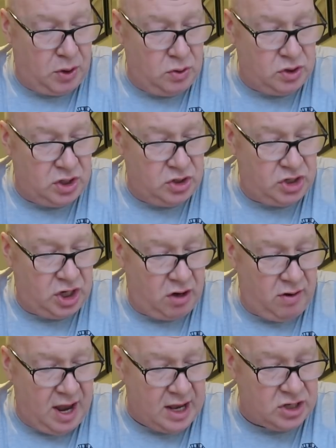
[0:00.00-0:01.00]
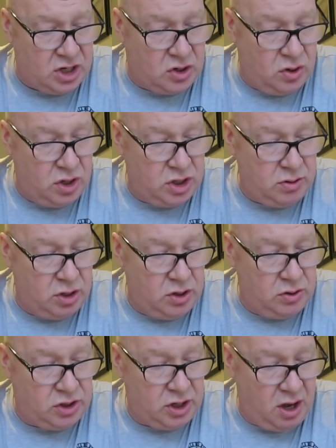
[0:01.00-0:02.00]
booze and cigarettes, according to a
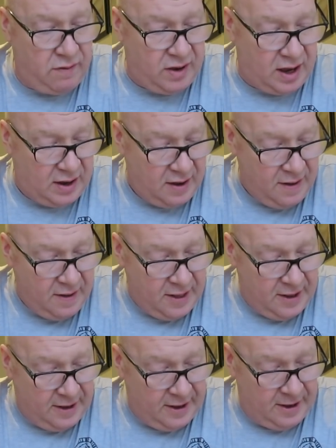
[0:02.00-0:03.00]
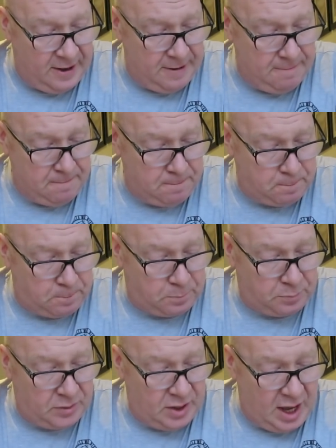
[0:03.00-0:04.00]
new survey.
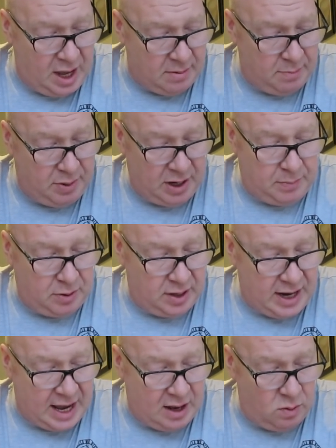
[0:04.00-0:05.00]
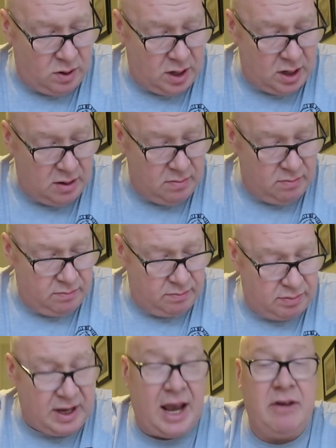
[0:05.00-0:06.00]
Yeah, people are now
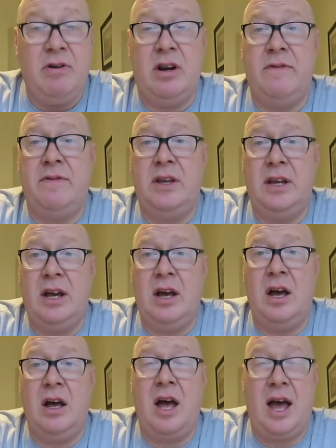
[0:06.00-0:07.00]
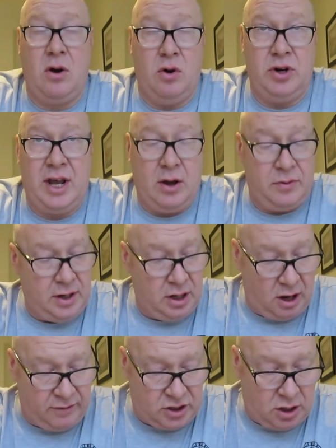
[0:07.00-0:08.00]
getting rid of the unhealthy
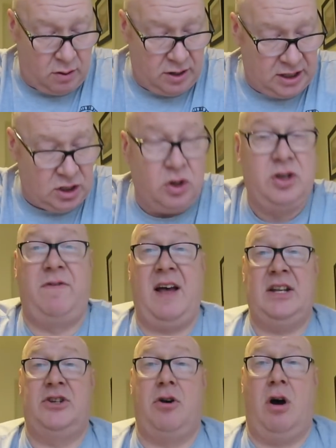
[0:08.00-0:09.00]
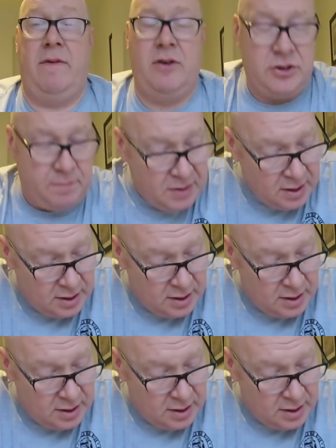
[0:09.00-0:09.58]
lifestyle, these us van drivers.